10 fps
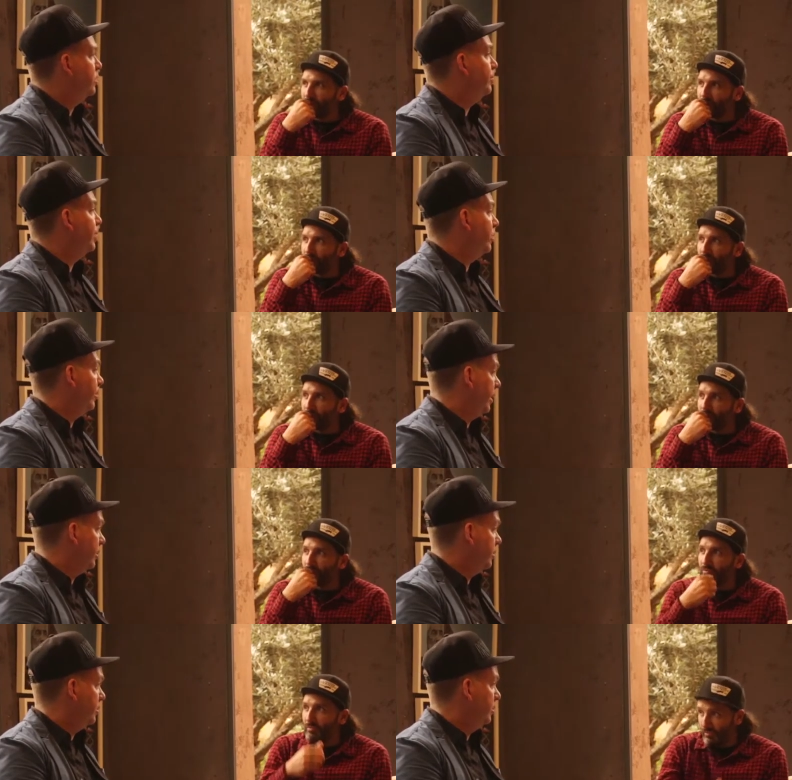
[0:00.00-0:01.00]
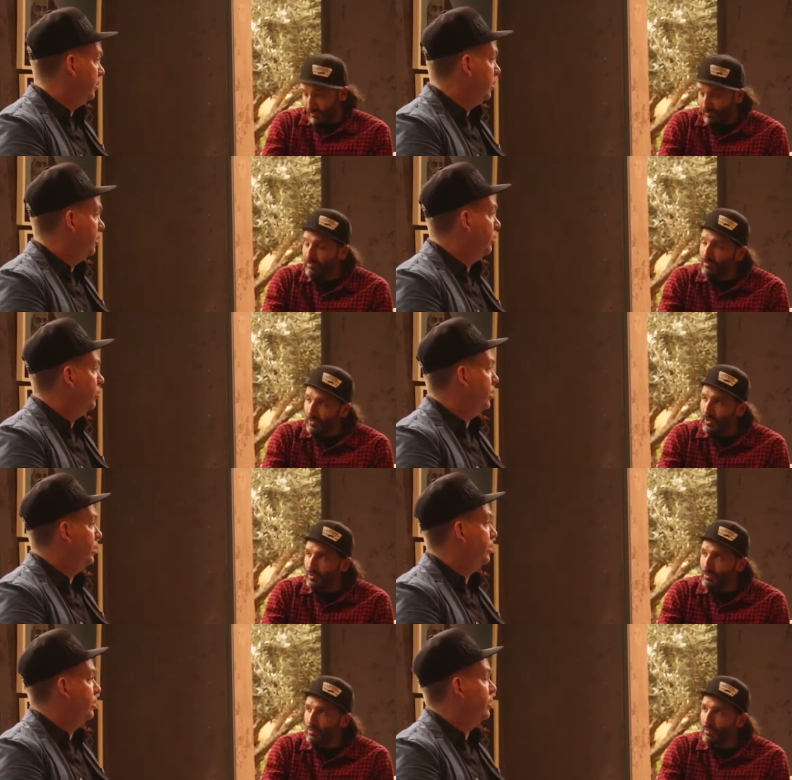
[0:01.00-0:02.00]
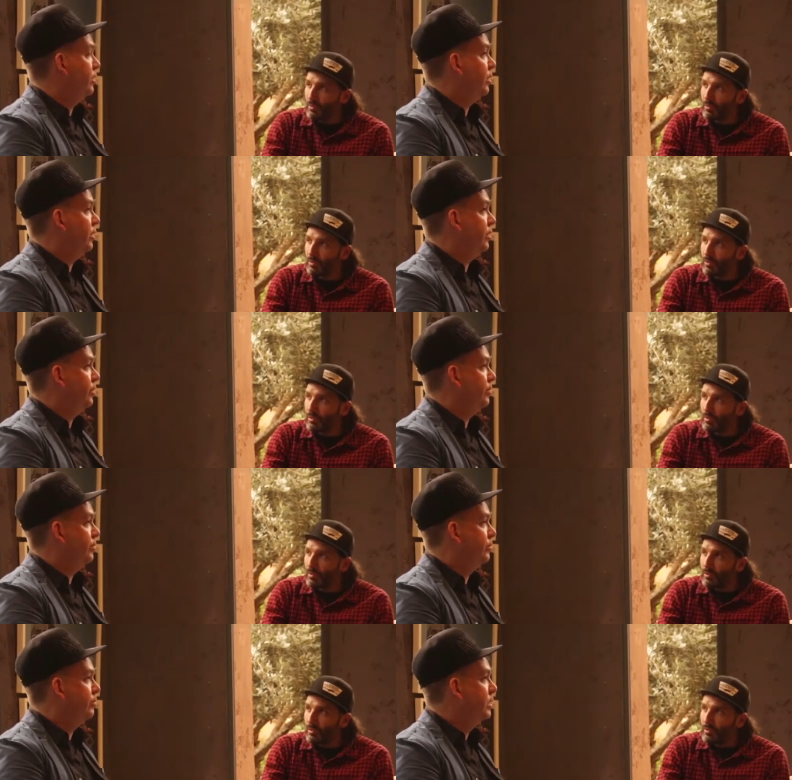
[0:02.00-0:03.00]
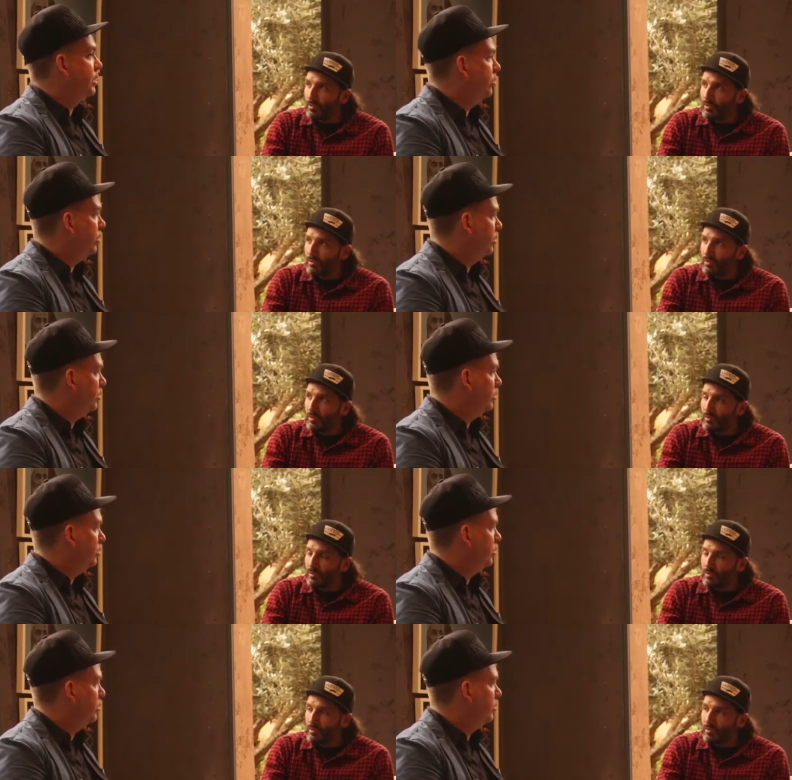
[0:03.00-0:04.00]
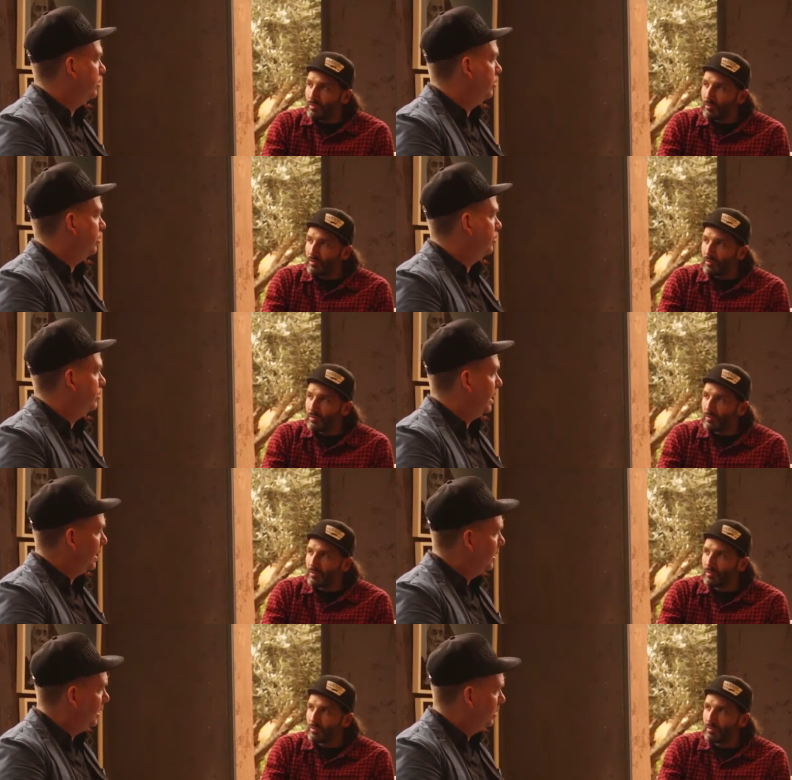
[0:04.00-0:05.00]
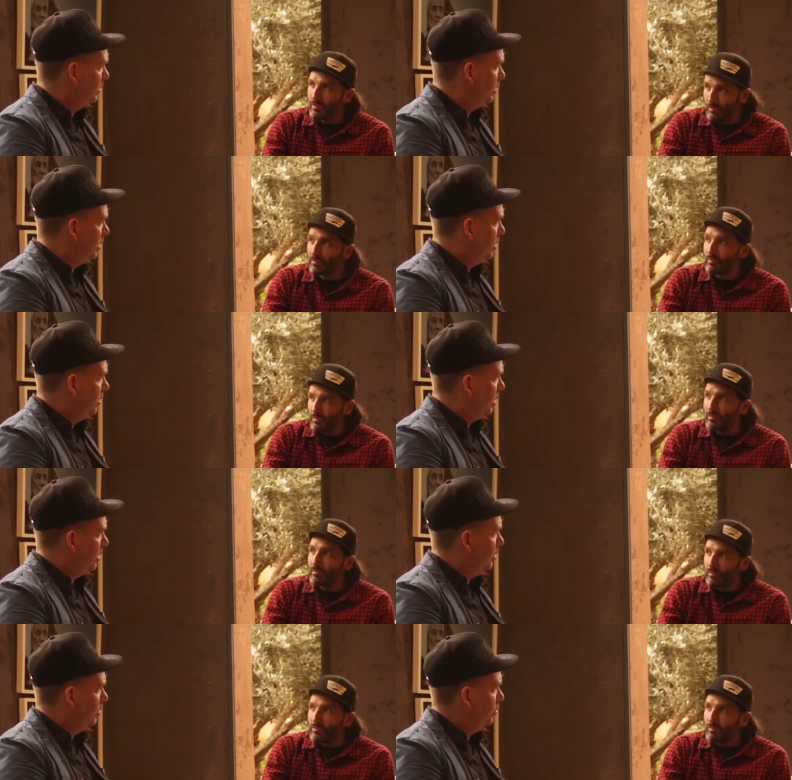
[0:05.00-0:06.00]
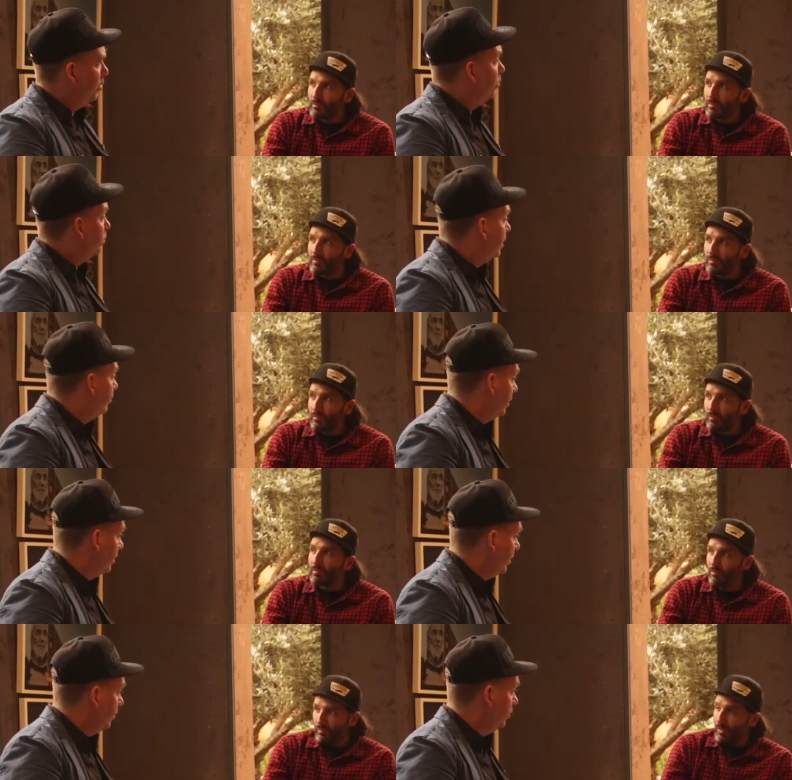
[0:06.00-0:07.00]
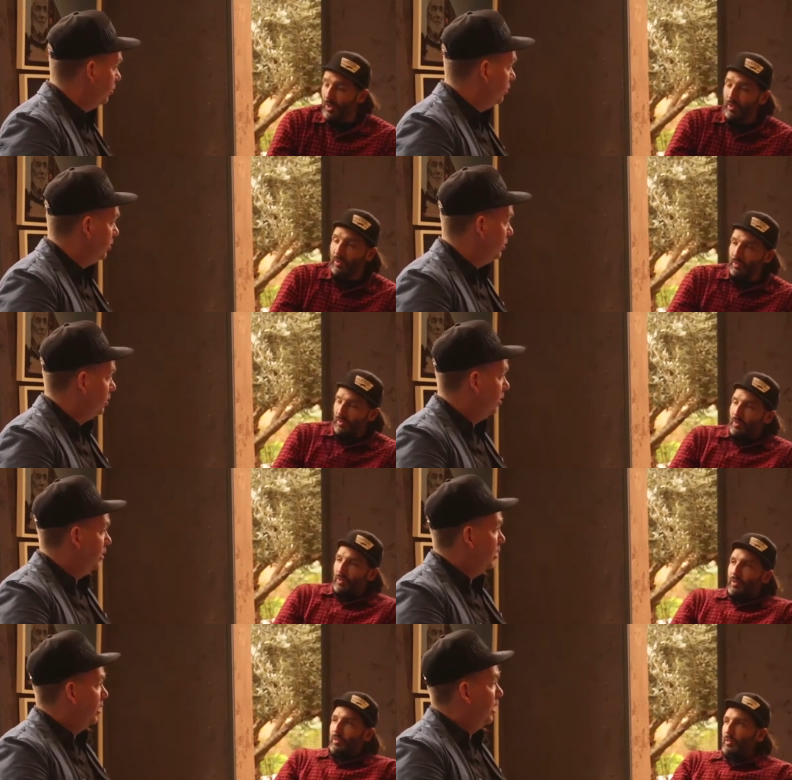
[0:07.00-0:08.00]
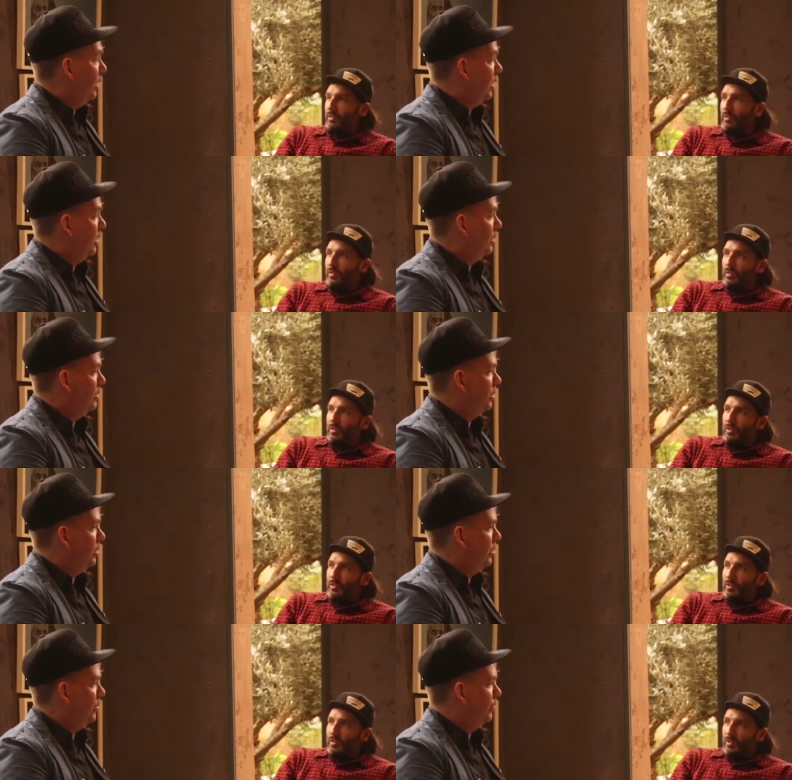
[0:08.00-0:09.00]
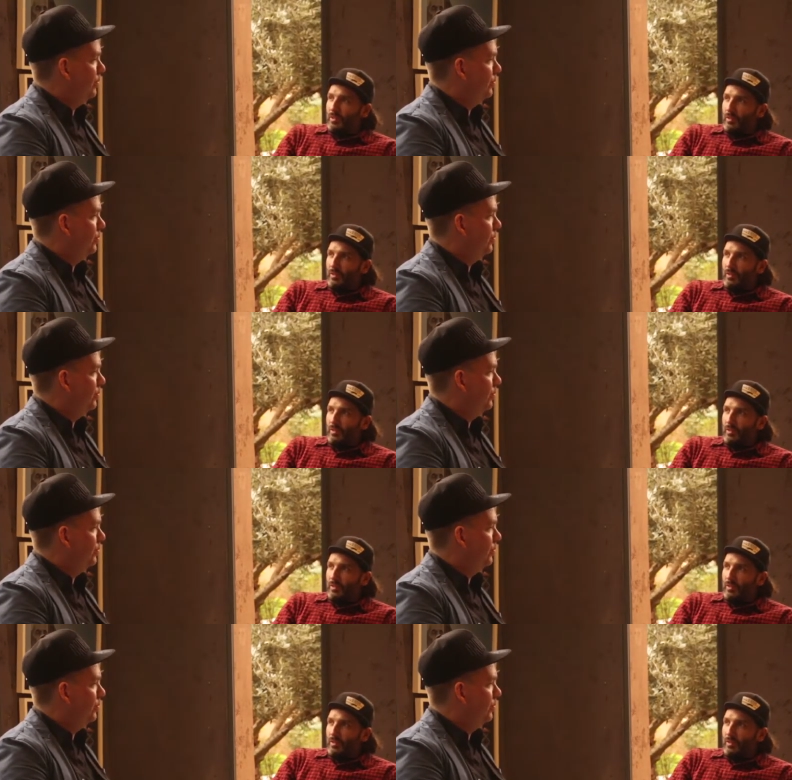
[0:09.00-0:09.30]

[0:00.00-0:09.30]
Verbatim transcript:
Speaker 1: experiment with uh, materials or, or techniques that you don't typically use. Yeah, yeah, yeah. And um,